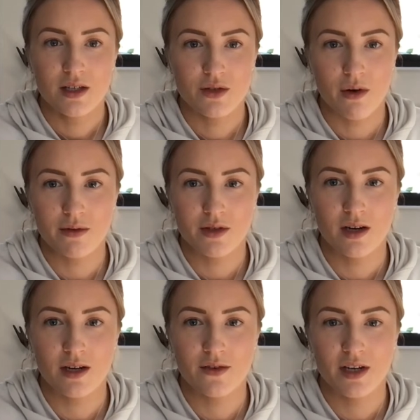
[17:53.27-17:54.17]
So I was
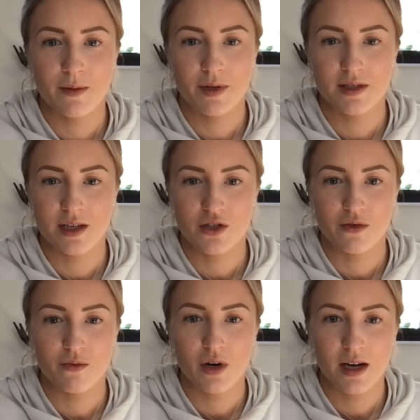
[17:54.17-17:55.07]
kind of in a
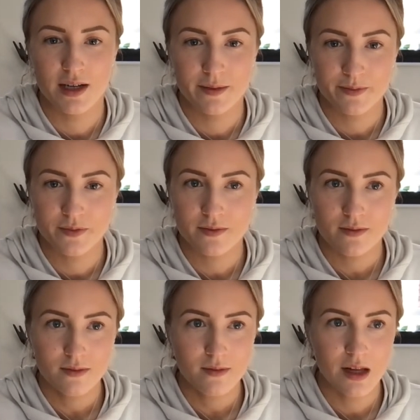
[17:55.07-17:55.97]
position where,
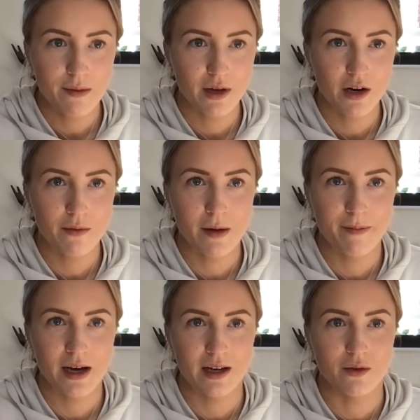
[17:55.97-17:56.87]
my
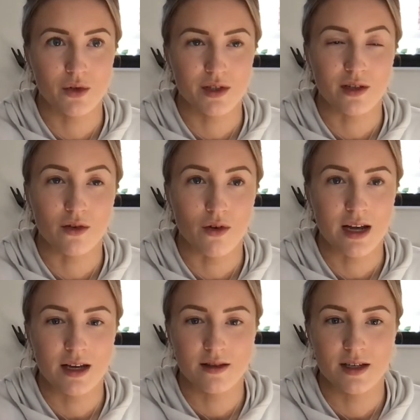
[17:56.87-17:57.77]
back wasn't
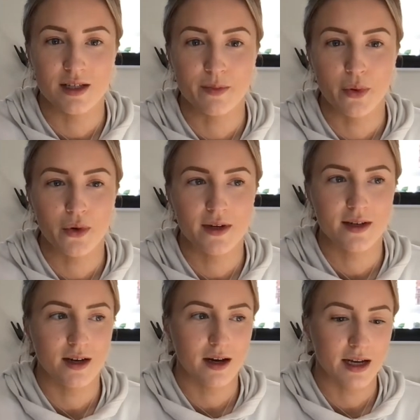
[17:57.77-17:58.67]
great at this
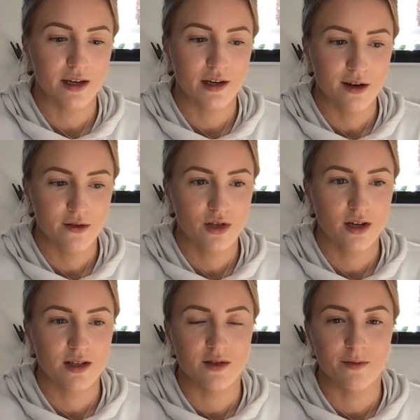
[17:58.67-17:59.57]
point. I had no
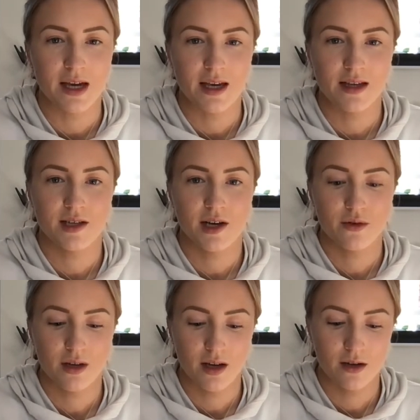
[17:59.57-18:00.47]
chance of making
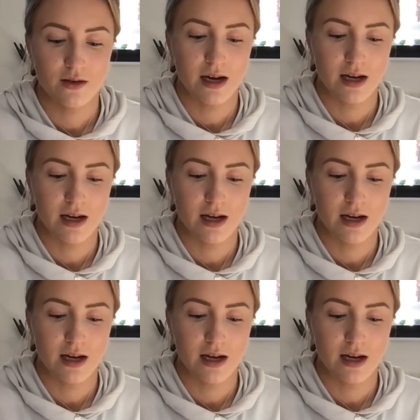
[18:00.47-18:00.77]
Tokyo.